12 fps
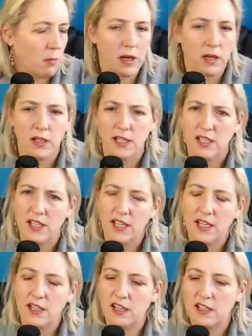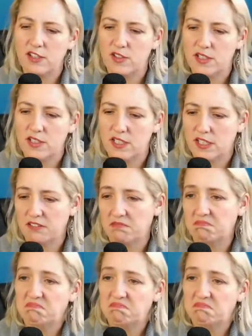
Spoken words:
But yeah, interesting.